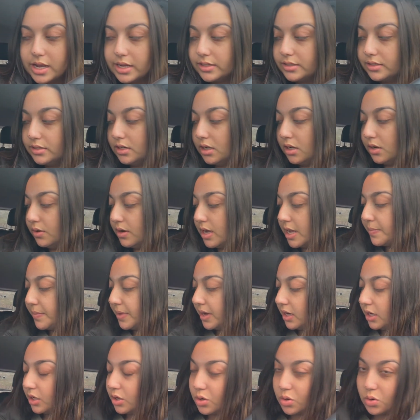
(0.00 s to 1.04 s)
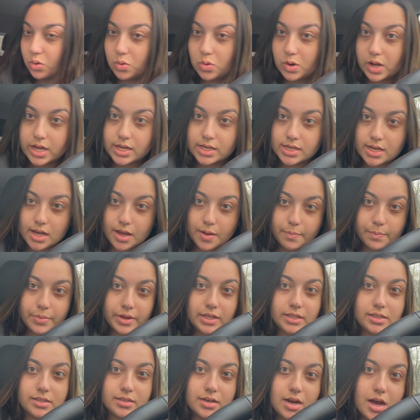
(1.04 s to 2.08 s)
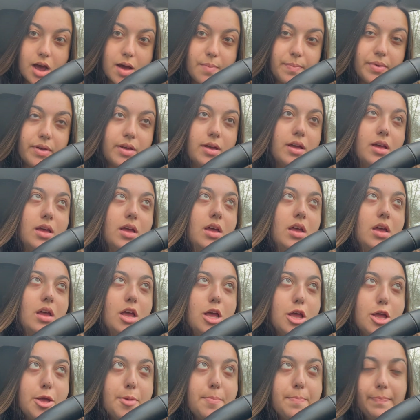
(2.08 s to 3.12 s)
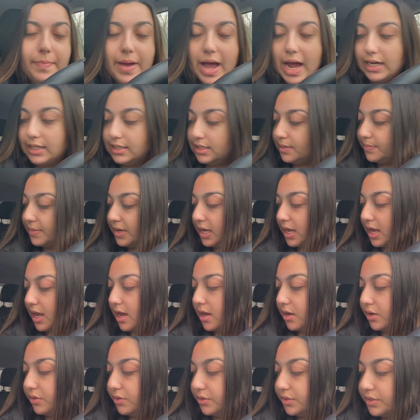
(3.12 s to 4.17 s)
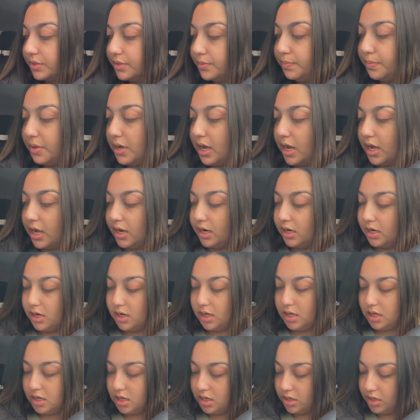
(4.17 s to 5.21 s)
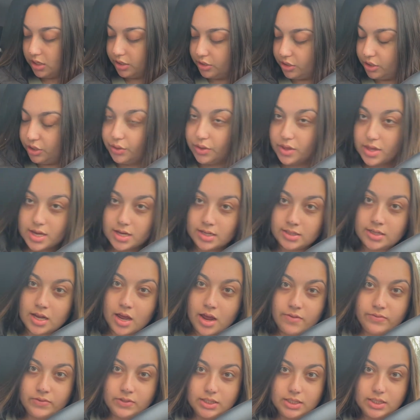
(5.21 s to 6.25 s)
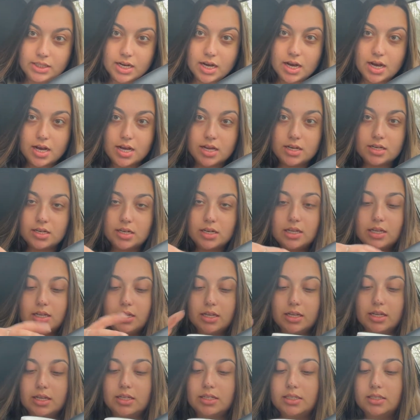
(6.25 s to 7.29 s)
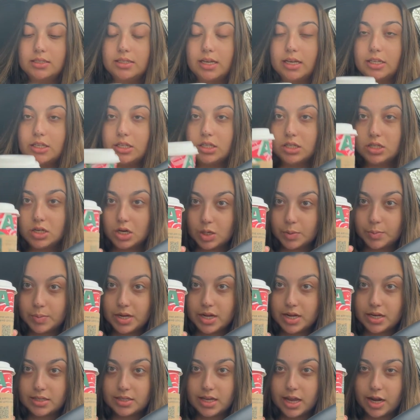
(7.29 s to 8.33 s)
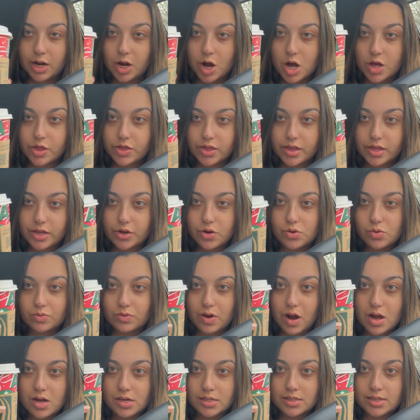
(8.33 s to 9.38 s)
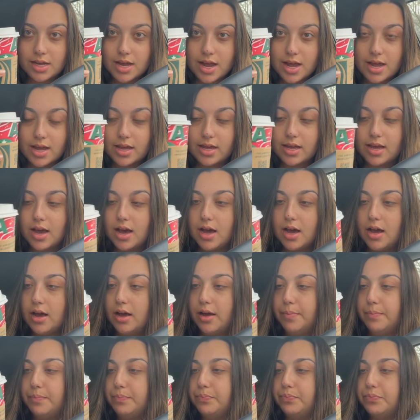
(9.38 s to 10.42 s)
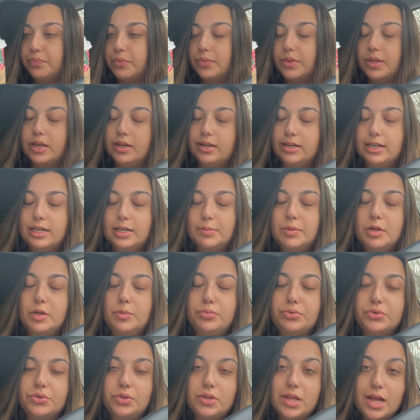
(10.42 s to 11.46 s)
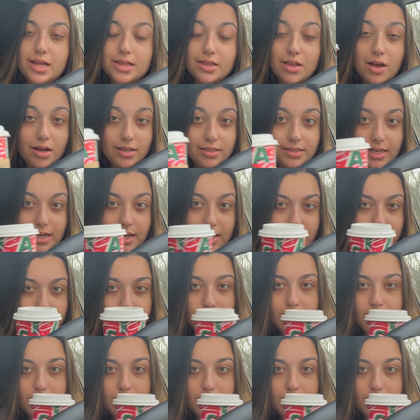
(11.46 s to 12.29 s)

so I made a quick pit stop back to my house, but the two things I've done is get Starbucks. I got the Grande um, Caramel Brulee Latte.